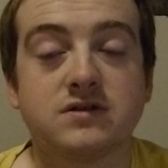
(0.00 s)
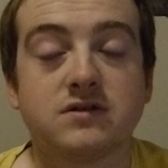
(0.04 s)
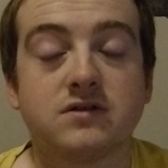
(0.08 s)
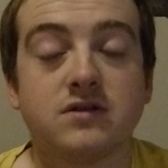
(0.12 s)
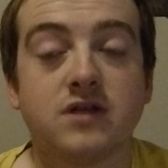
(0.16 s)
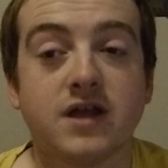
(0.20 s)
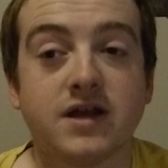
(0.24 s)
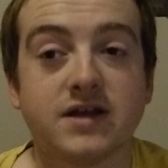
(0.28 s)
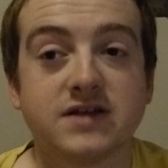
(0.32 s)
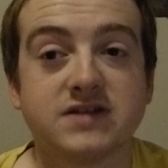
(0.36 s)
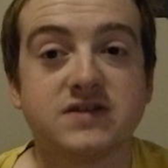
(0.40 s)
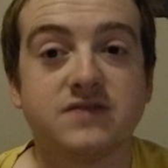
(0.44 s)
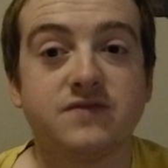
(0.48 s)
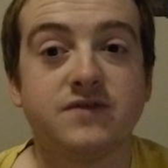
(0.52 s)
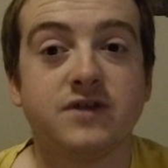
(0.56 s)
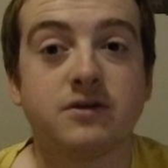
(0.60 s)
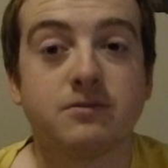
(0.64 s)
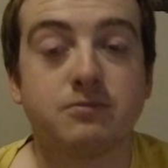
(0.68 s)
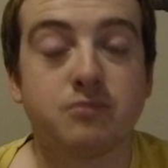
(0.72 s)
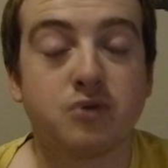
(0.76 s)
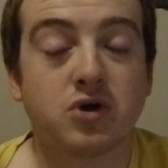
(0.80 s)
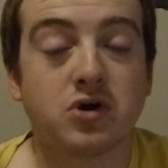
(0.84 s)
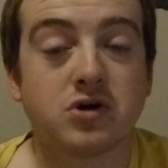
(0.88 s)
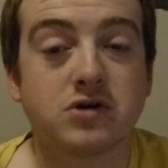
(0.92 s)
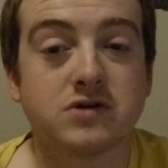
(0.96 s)
like severe
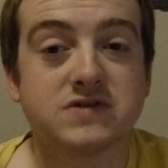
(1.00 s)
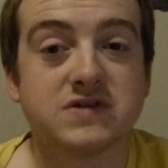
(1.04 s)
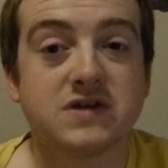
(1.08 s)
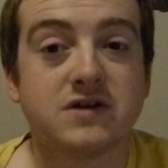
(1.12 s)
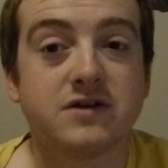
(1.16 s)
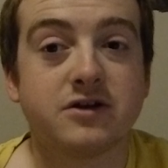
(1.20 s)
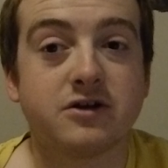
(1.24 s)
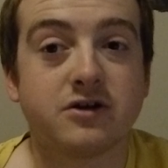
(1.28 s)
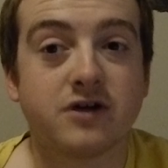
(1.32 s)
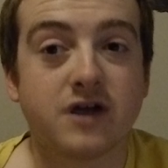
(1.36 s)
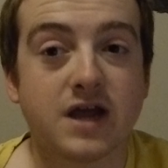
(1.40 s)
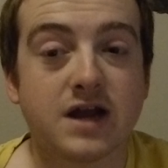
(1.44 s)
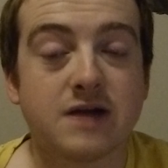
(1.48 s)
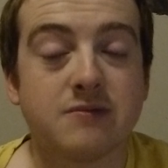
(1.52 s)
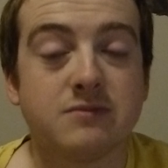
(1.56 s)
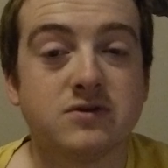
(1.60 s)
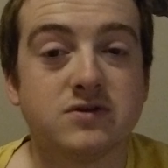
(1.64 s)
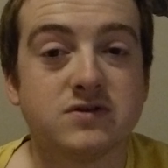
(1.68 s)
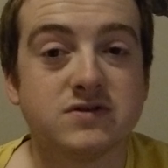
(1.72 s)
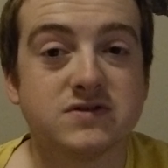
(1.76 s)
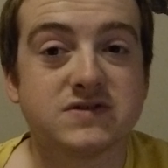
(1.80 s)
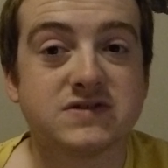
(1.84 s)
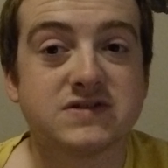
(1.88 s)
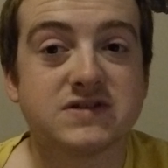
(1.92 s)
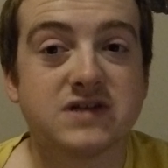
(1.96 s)
burns on your
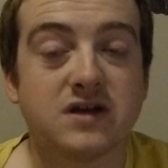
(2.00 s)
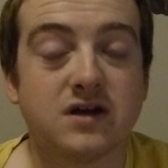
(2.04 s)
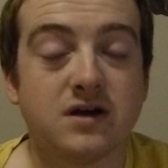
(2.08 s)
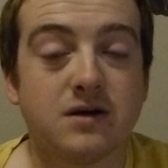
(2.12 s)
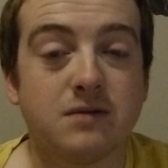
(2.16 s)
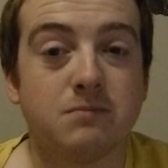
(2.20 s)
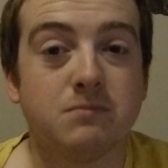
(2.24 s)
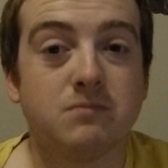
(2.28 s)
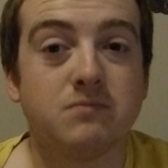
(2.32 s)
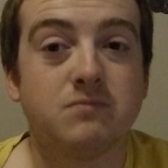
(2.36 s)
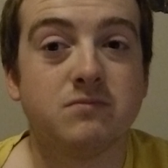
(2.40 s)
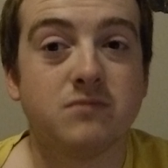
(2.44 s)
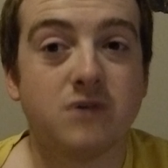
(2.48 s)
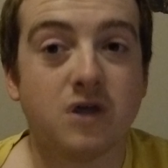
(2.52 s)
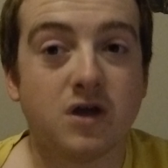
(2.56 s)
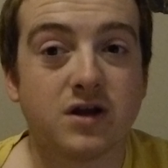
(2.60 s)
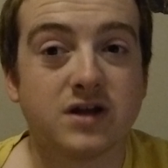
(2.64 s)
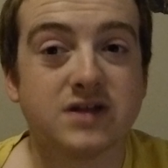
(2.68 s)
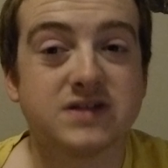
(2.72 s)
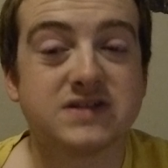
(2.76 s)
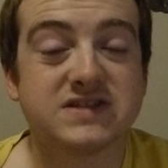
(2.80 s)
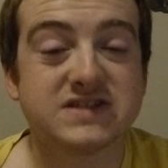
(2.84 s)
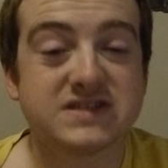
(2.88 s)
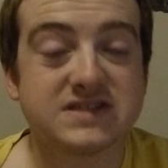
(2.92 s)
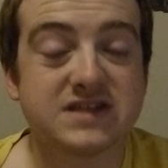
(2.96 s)
animal's on
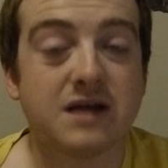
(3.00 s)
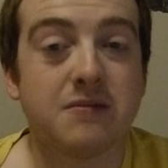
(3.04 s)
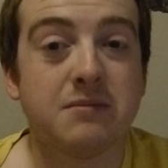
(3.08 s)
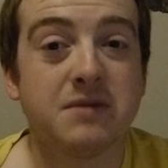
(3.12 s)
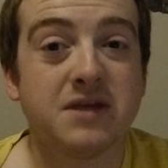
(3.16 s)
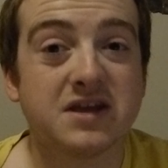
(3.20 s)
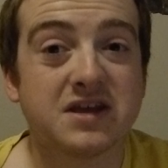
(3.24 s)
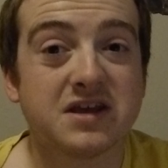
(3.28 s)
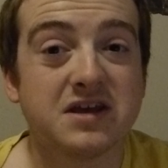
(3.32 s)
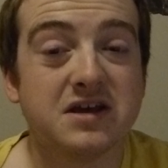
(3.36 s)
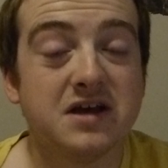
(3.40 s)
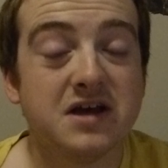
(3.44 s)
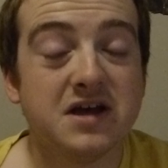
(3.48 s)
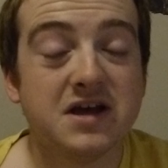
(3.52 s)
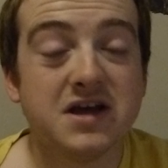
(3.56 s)
its stomach.